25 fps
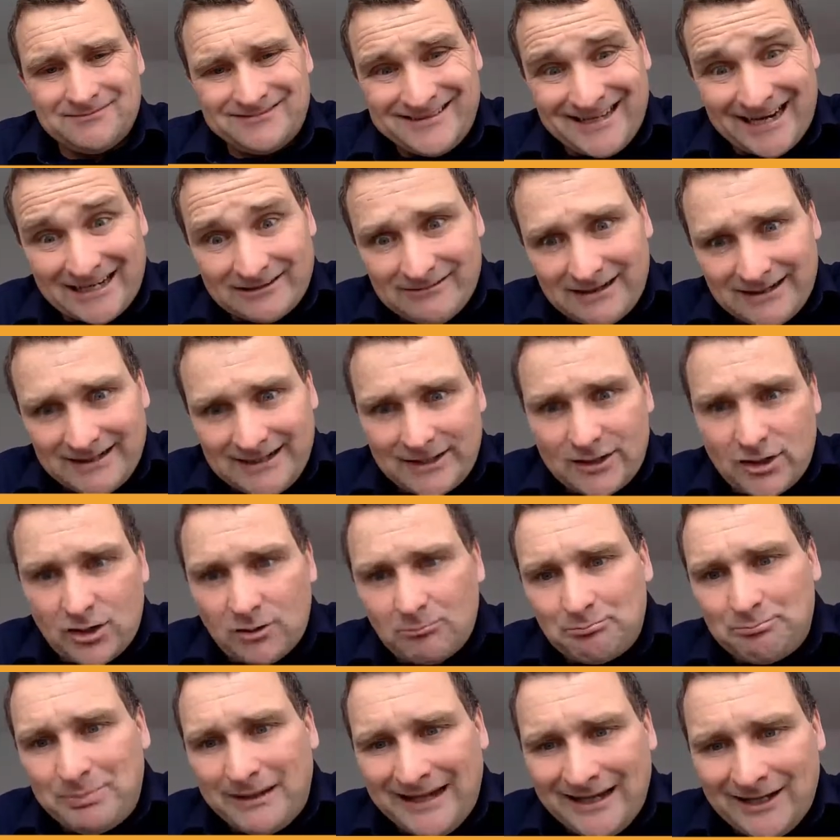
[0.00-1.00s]
directly
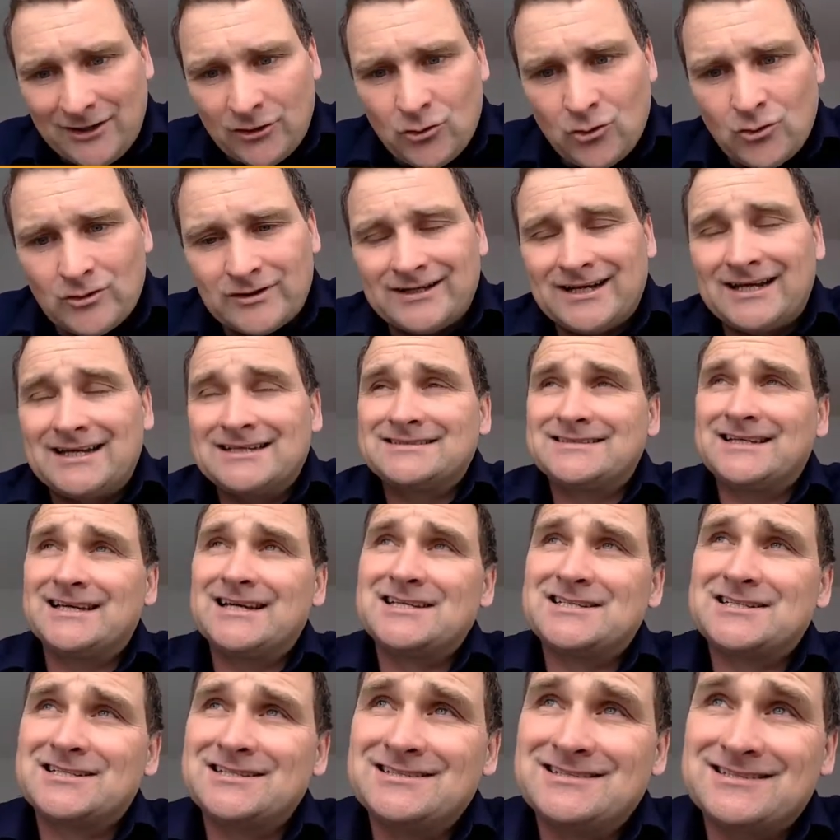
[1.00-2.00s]
competing
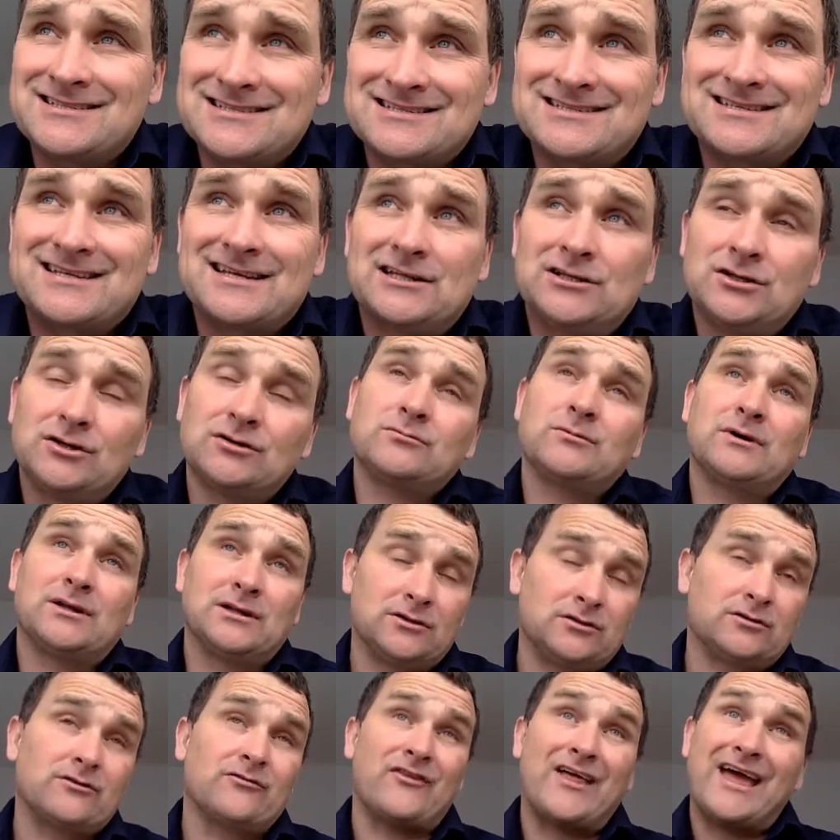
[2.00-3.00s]
organisations and say, look,
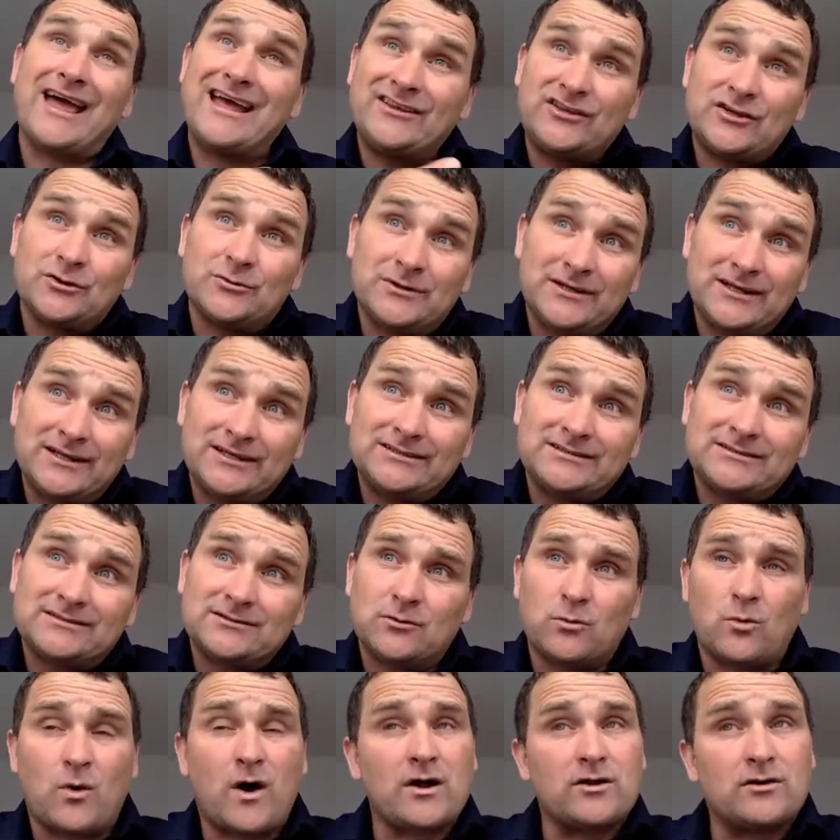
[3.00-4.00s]
they're doing it,
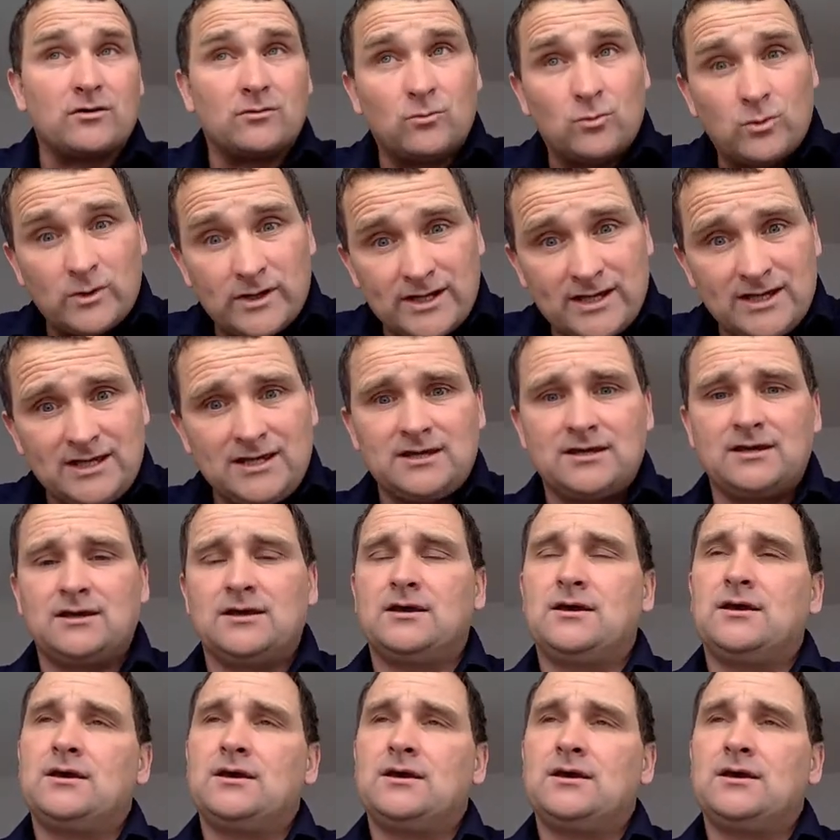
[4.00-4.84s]
why aren't we?